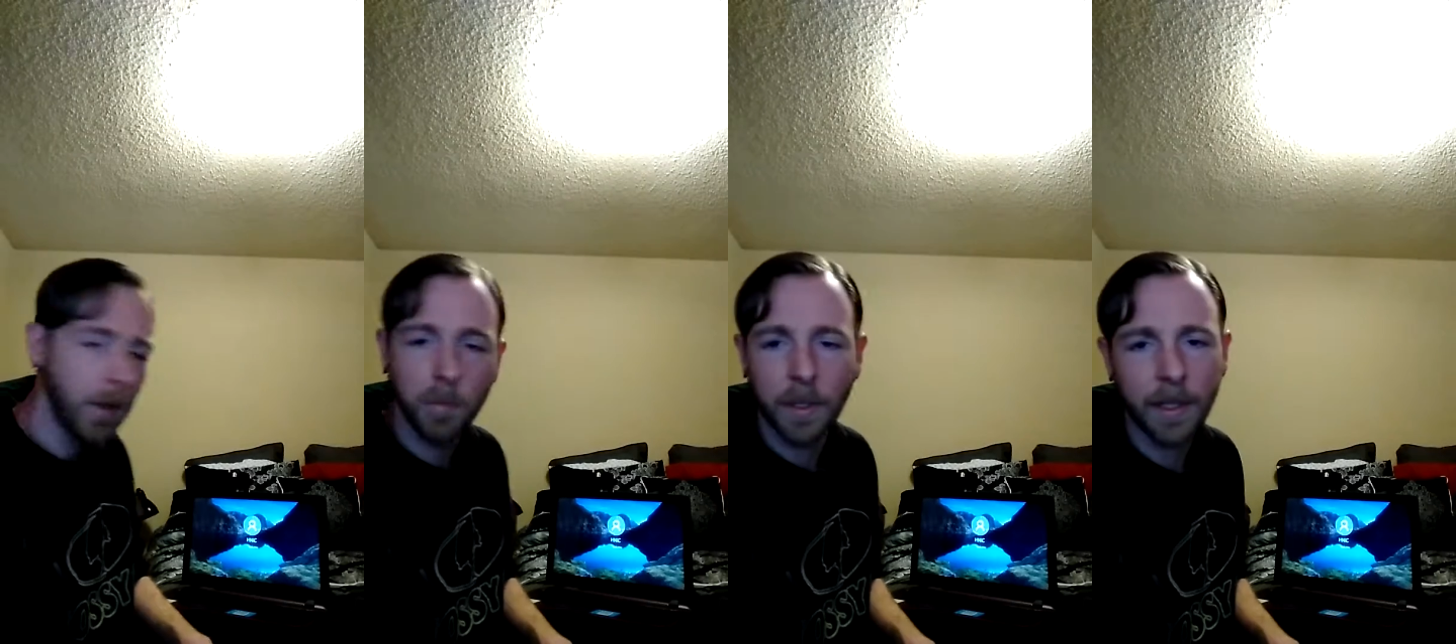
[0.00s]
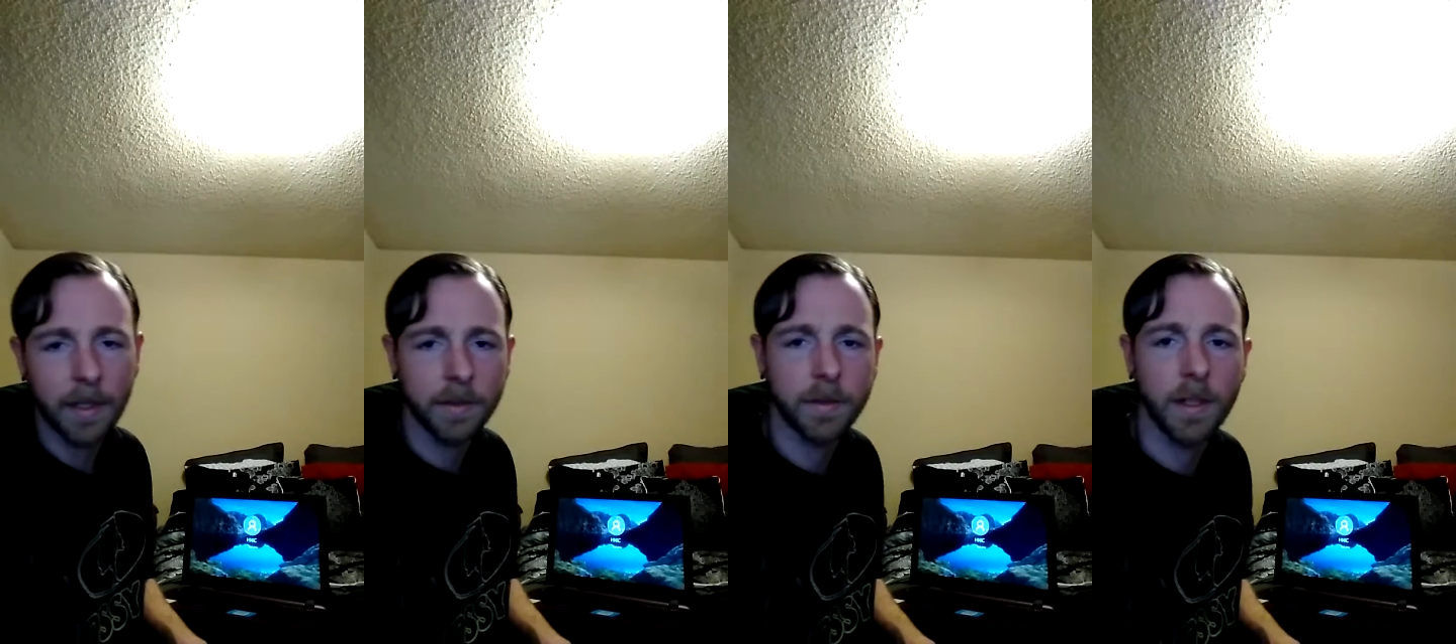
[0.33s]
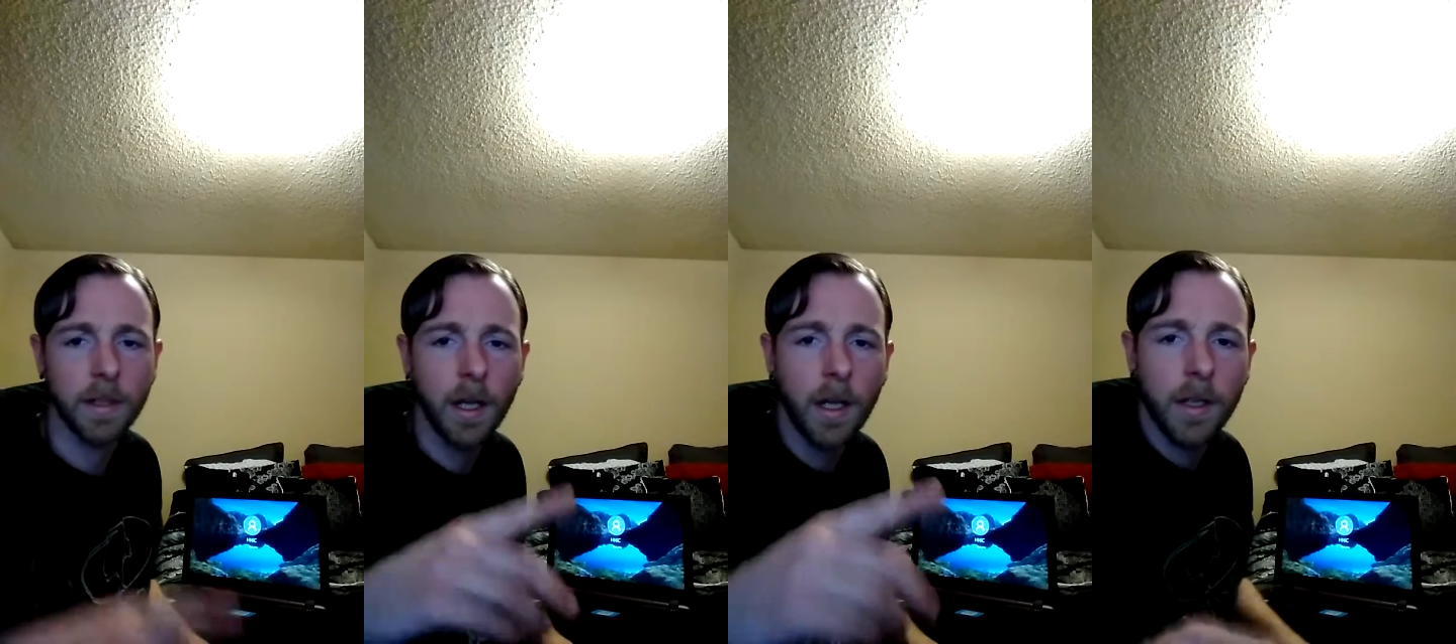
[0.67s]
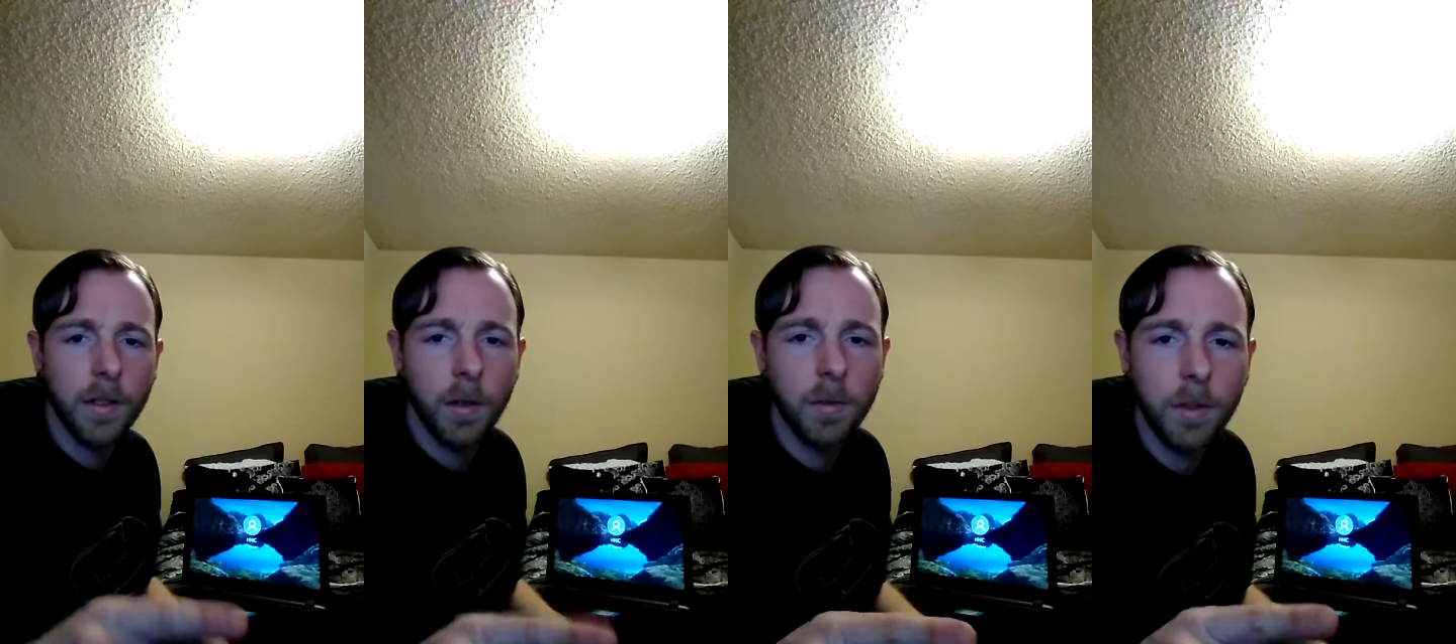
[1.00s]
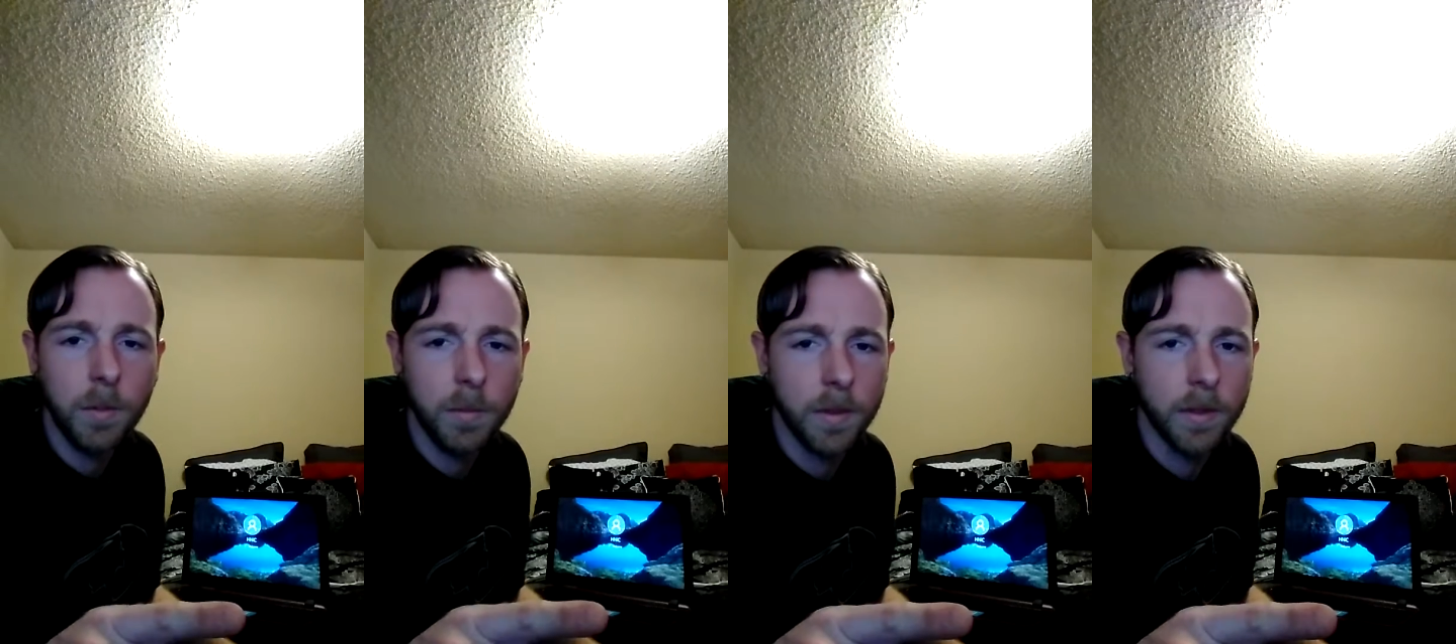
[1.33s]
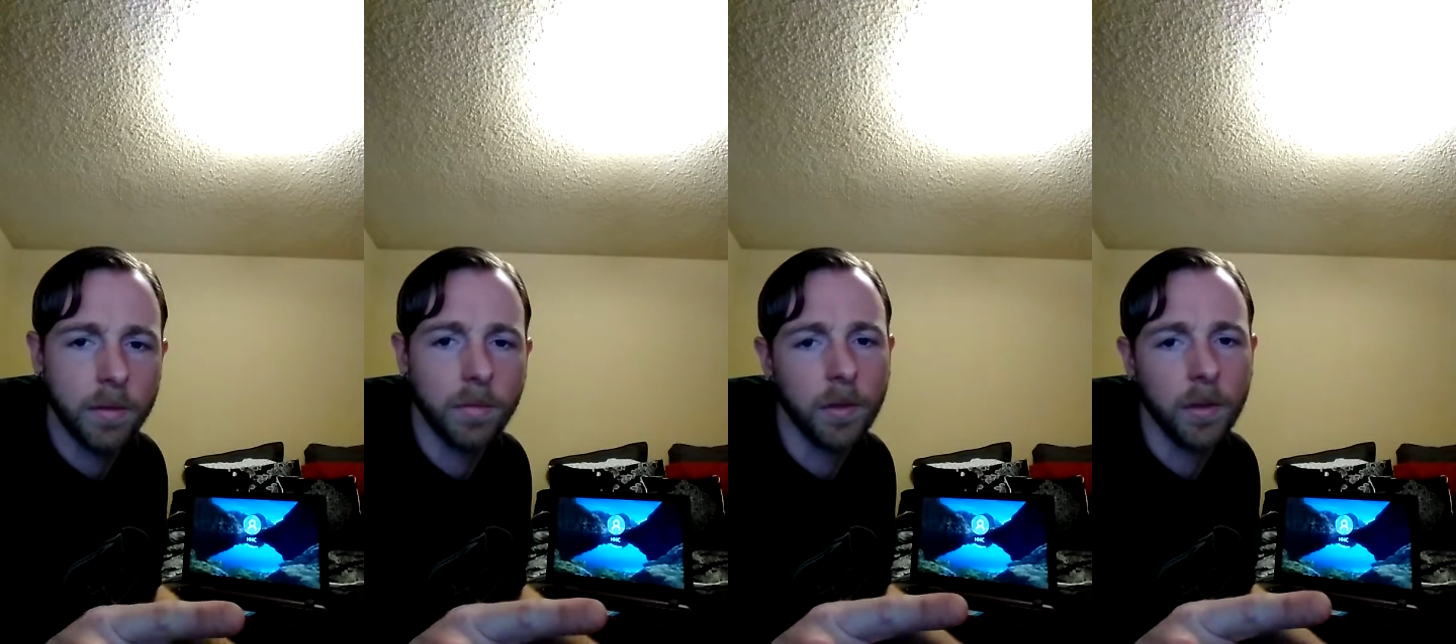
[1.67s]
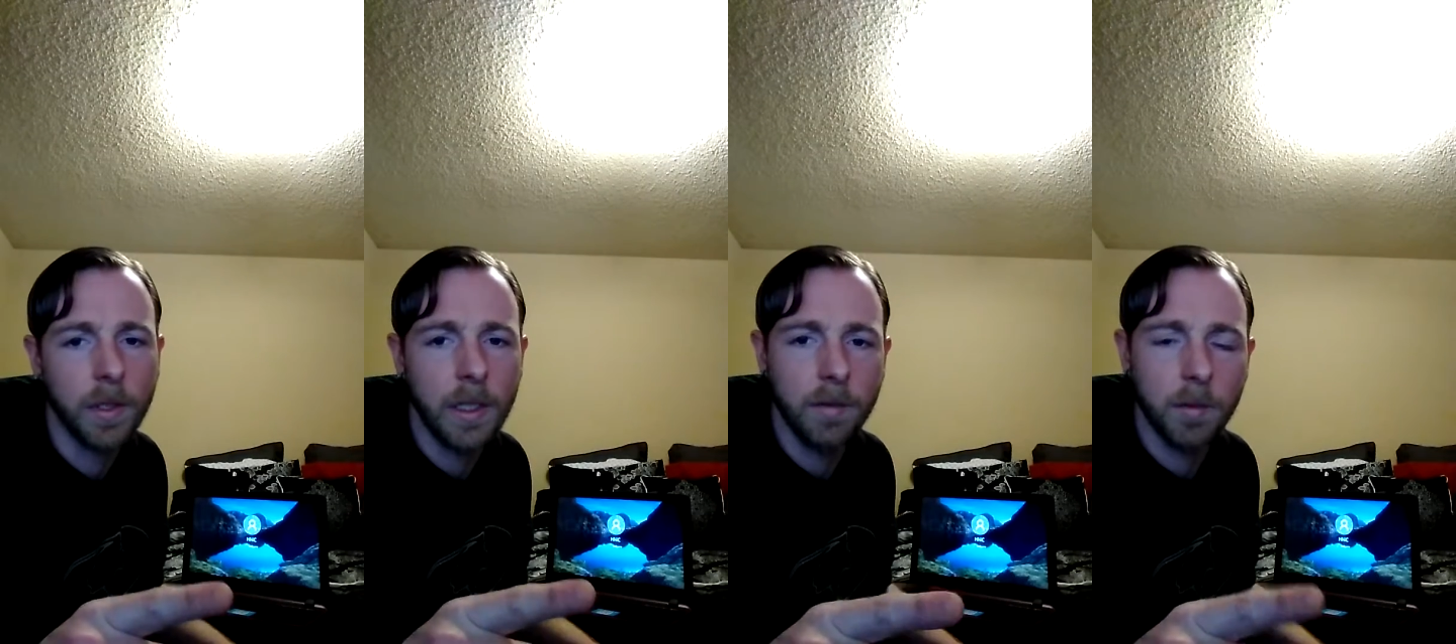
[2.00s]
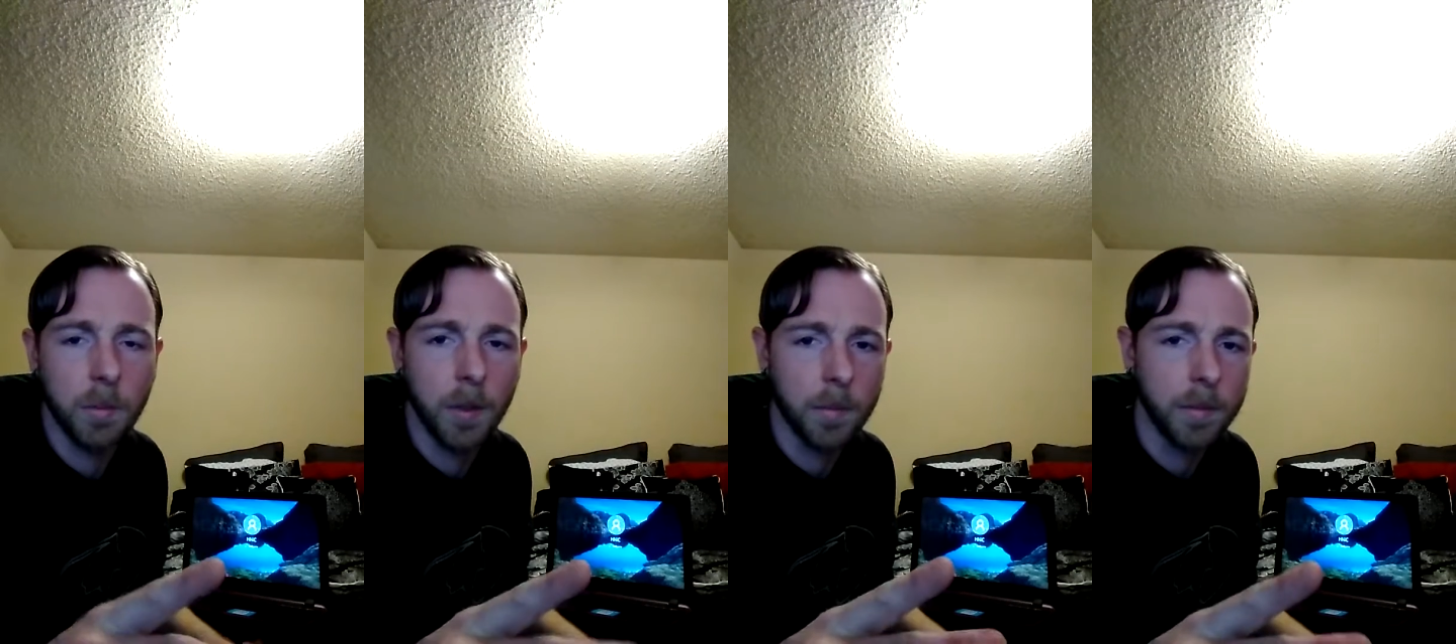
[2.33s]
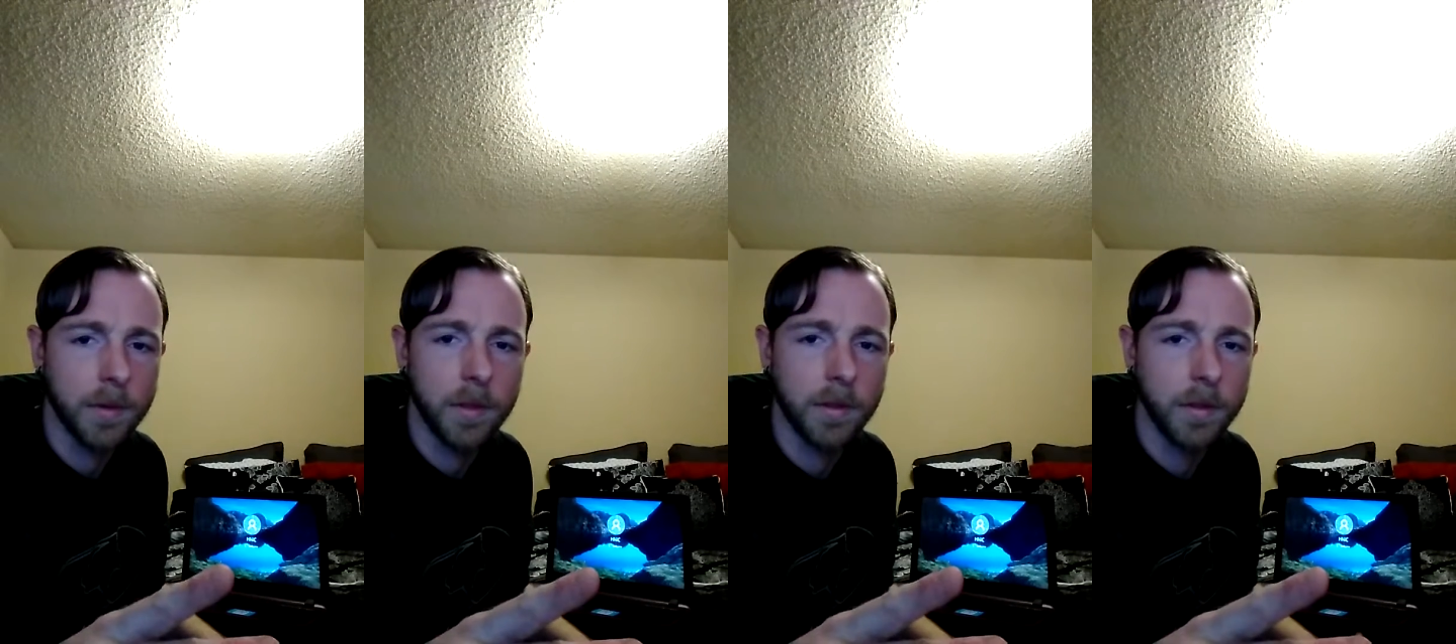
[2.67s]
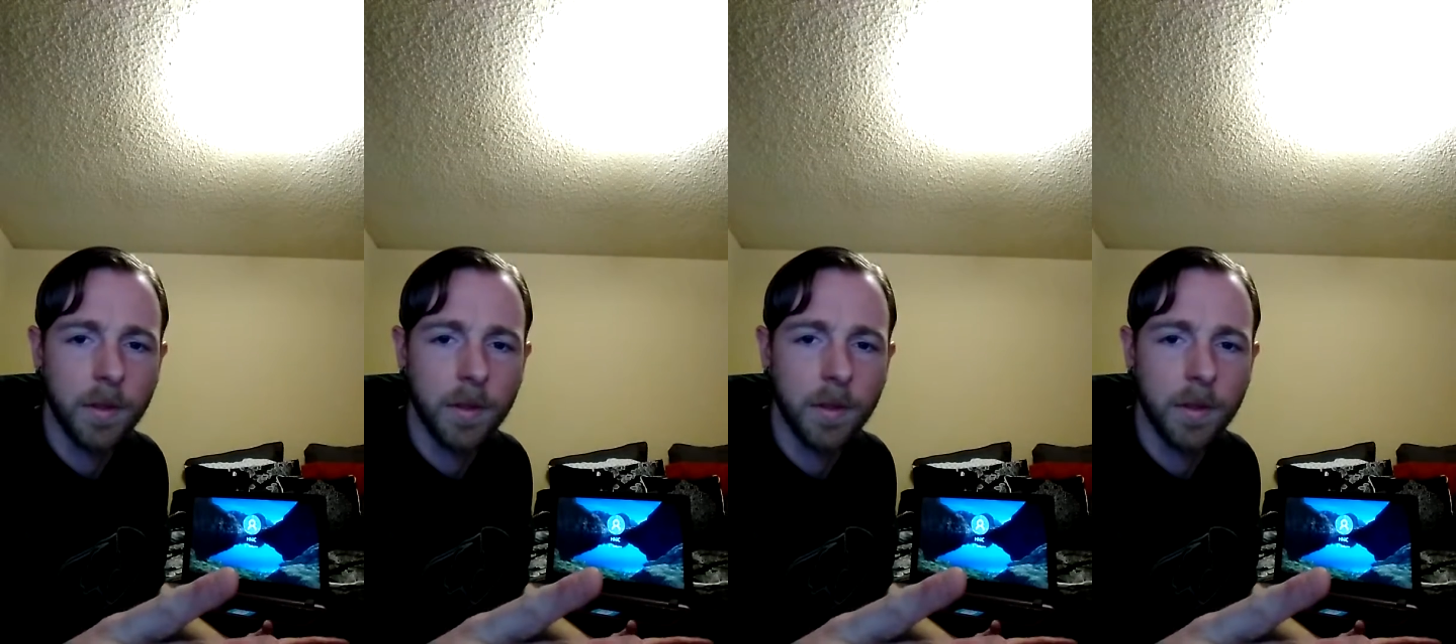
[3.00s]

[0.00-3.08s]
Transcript: But like I said, don't use this for evil purposes.